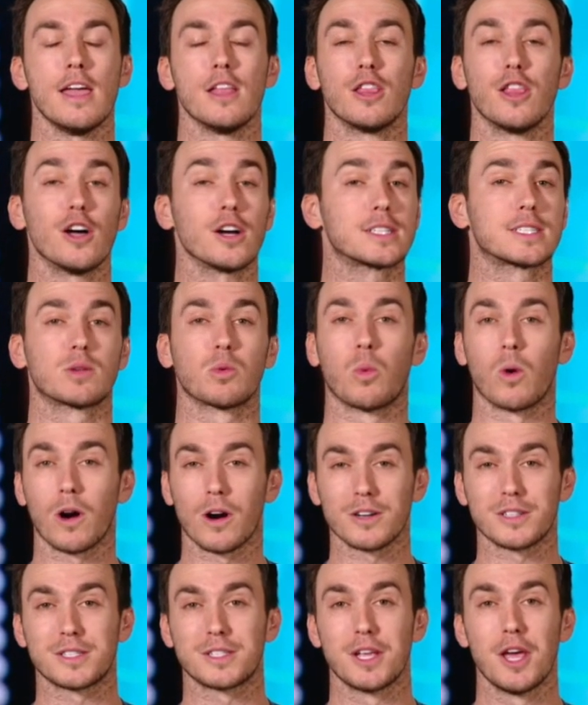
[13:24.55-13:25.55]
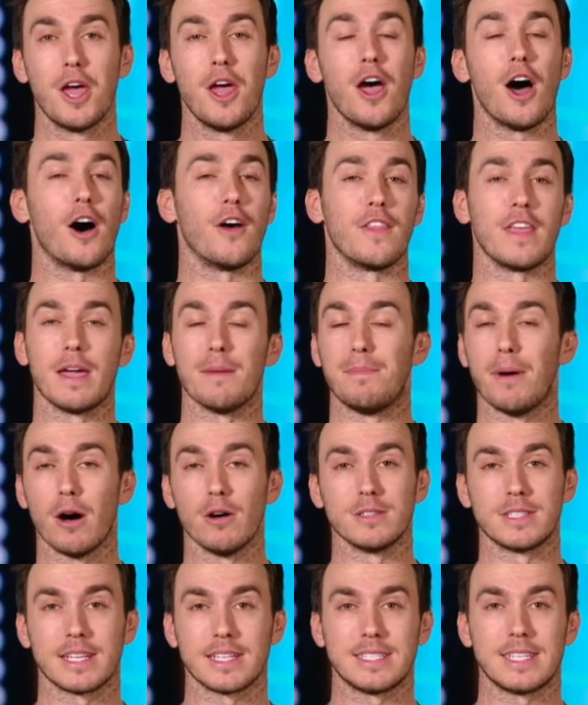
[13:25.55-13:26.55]
it looks worse on the
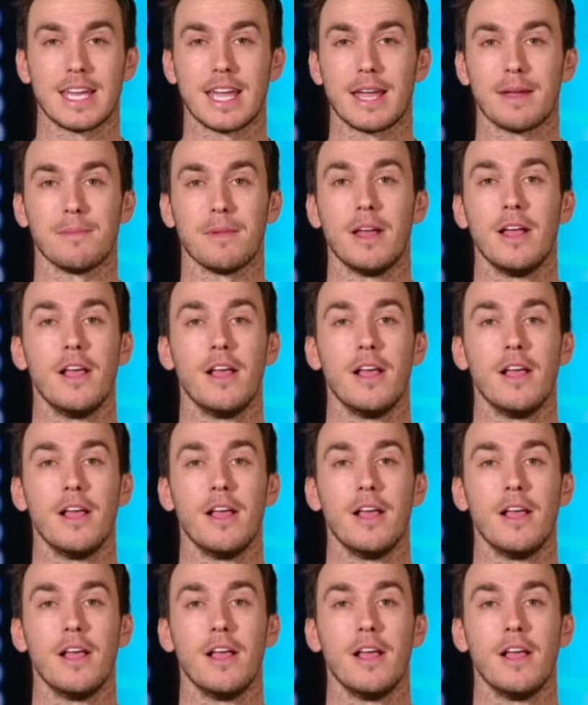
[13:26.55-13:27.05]
opposing team